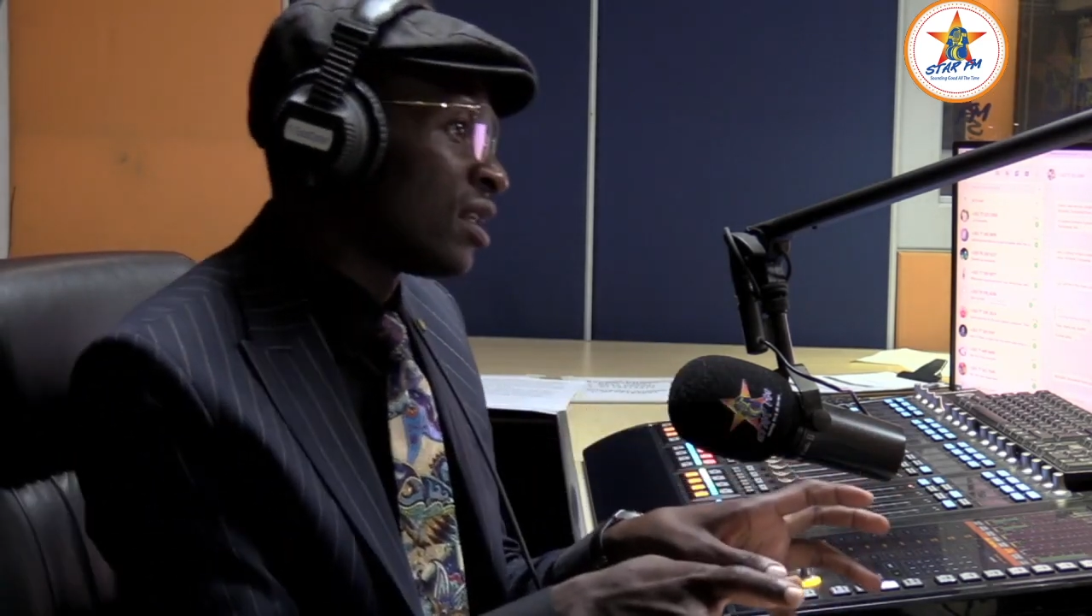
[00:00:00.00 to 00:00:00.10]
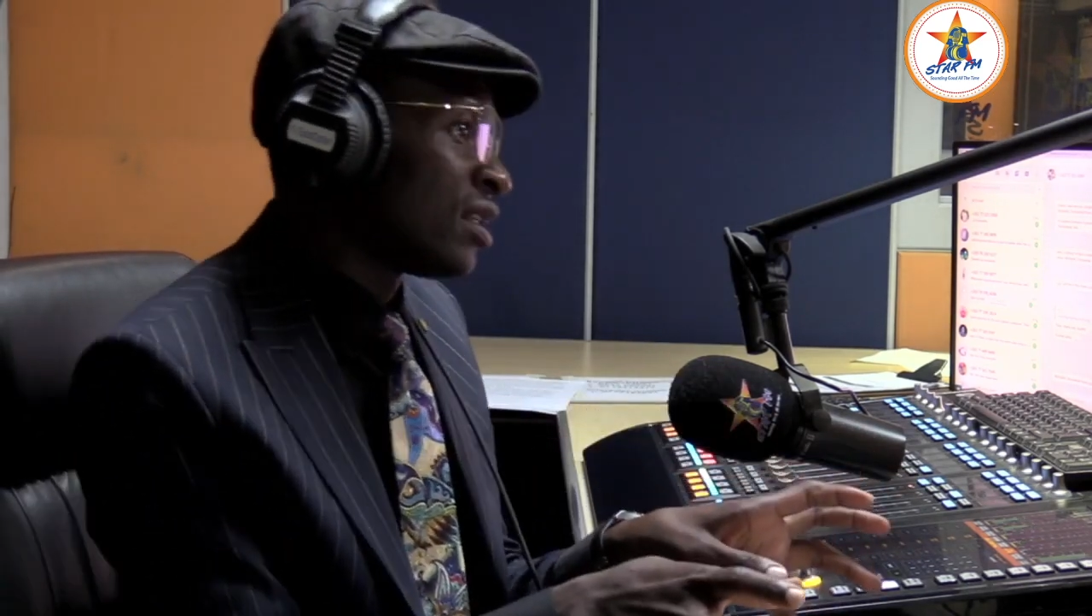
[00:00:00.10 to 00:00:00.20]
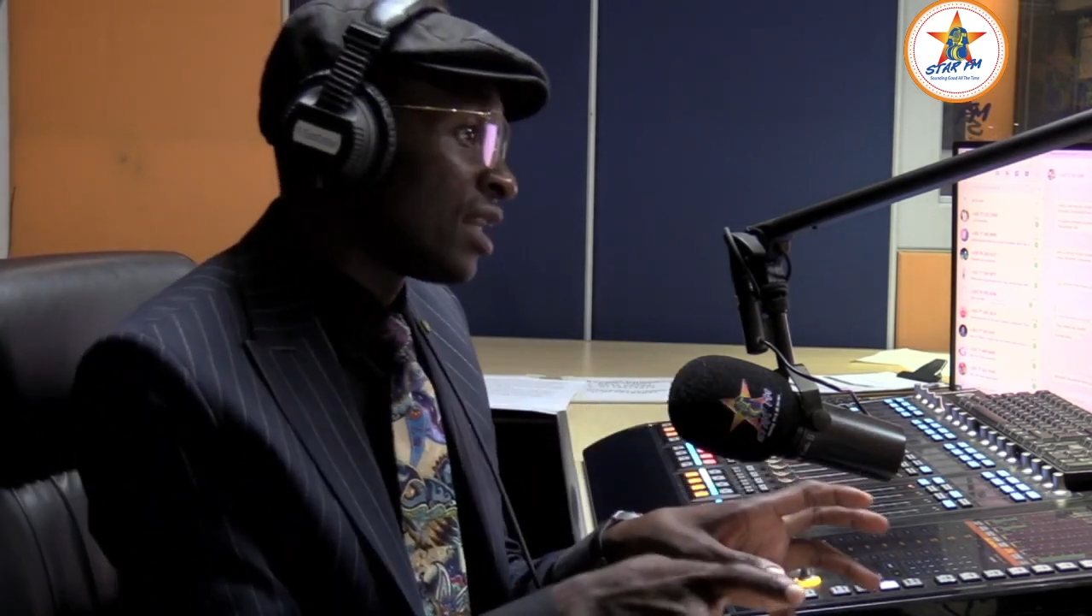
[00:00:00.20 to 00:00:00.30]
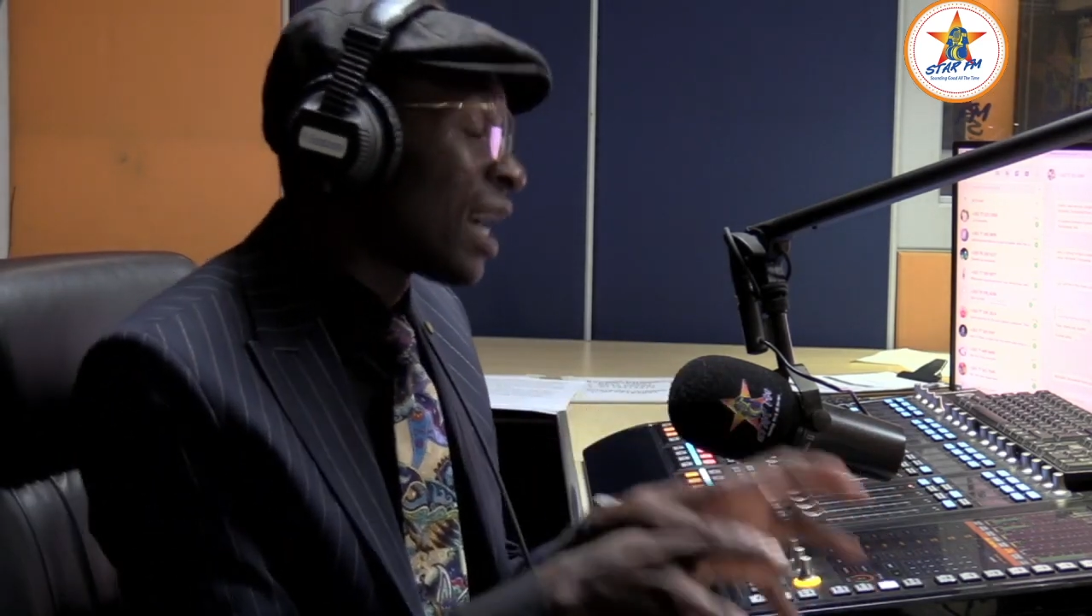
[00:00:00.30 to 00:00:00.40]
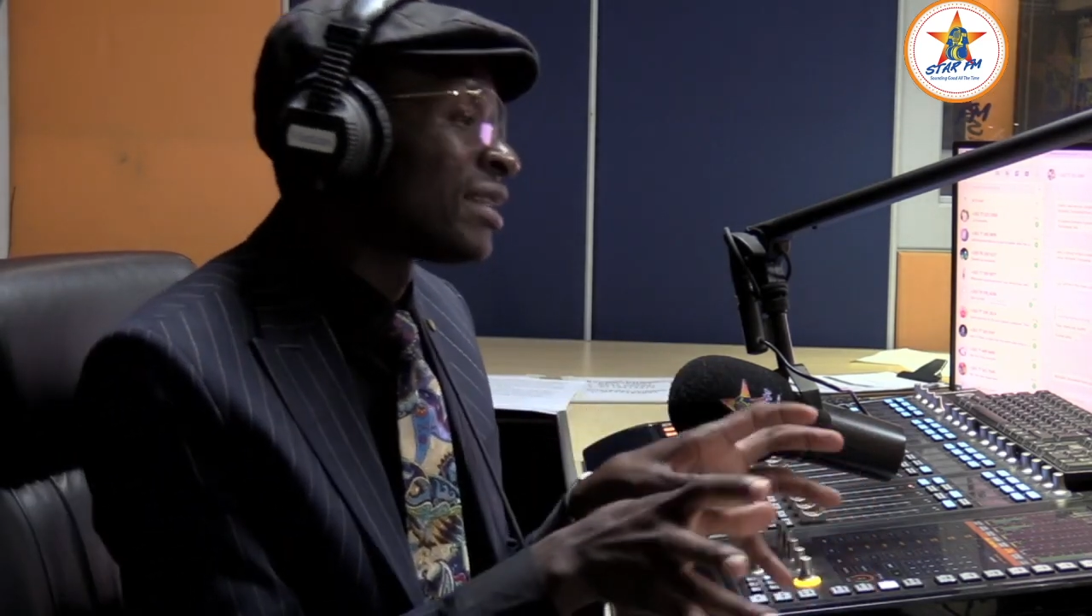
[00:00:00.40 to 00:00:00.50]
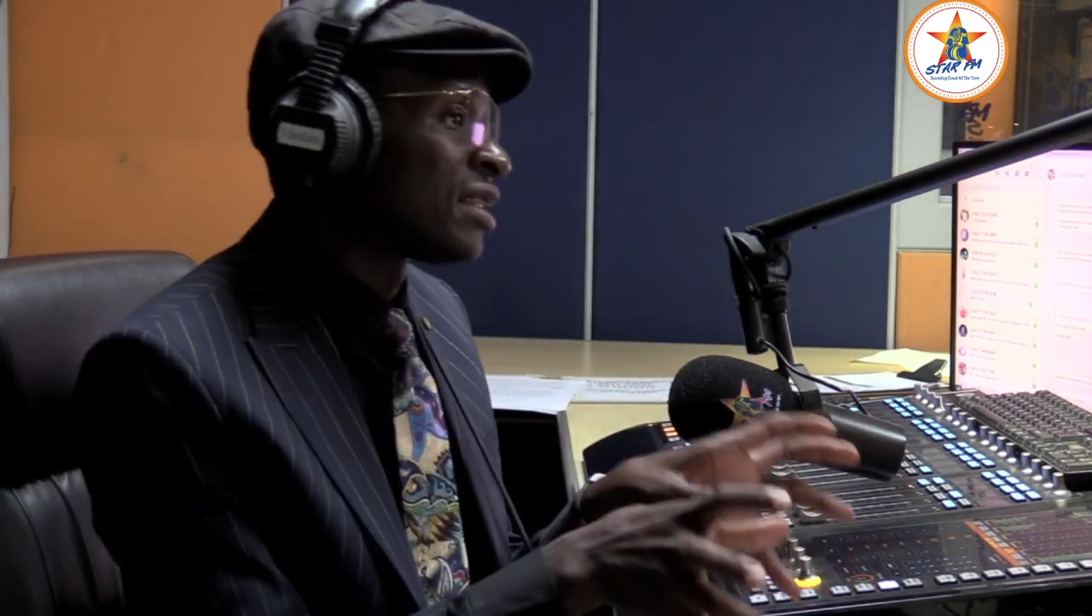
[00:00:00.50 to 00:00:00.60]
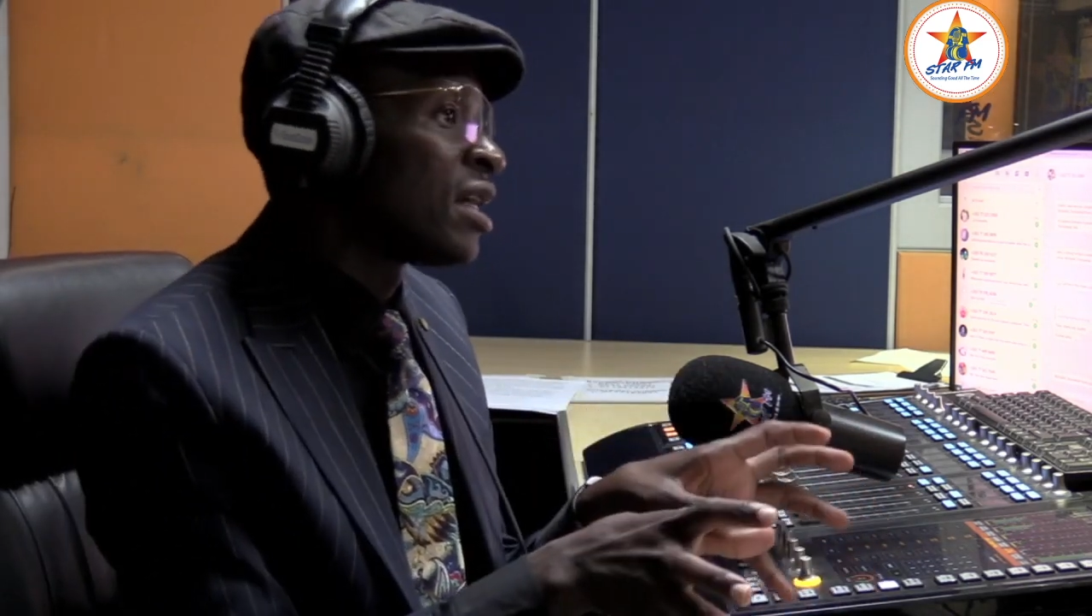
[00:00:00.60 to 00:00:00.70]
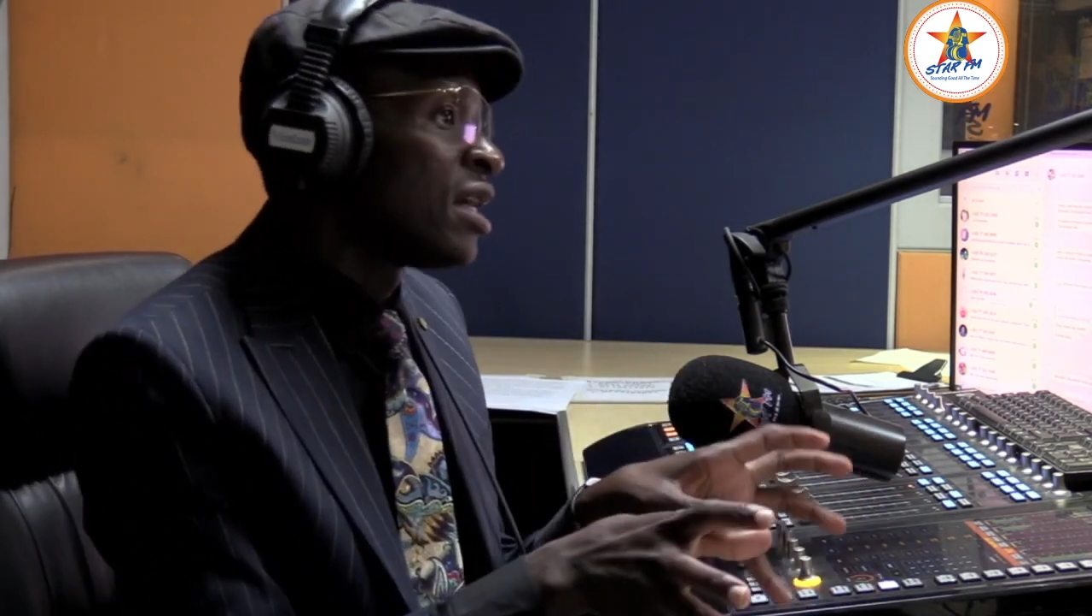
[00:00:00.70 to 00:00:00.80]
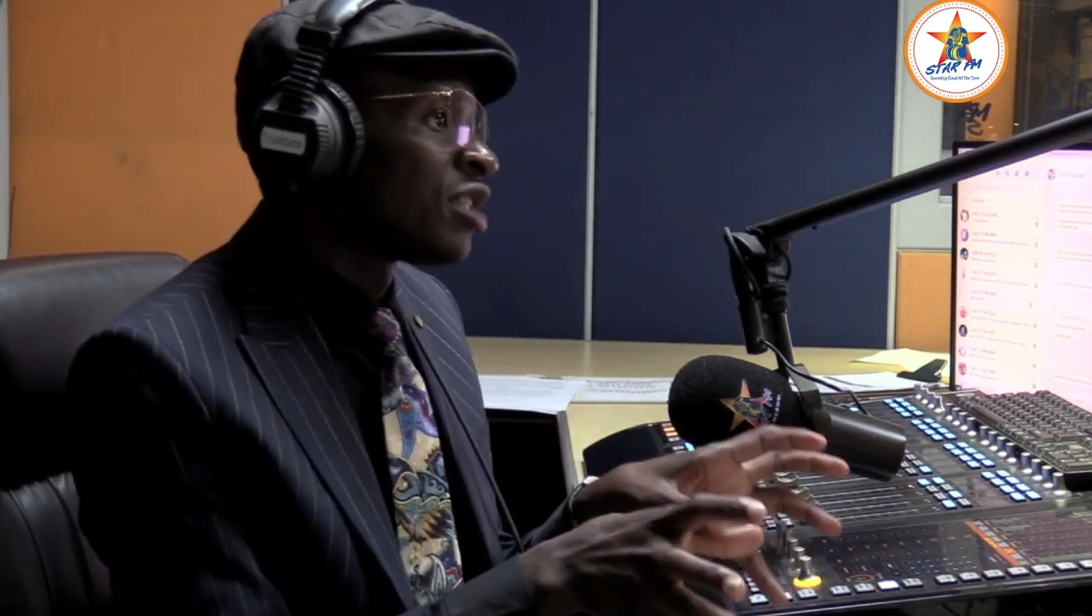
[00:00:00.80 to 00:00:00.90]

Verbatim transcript: the arts,